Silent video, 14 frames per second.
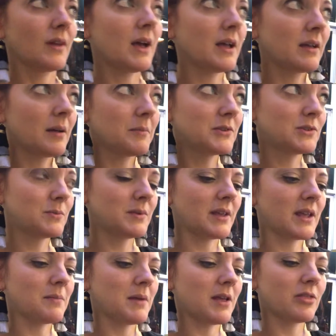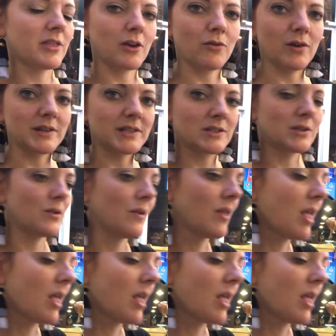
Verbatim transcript: I, am assuming they can make thick crust too.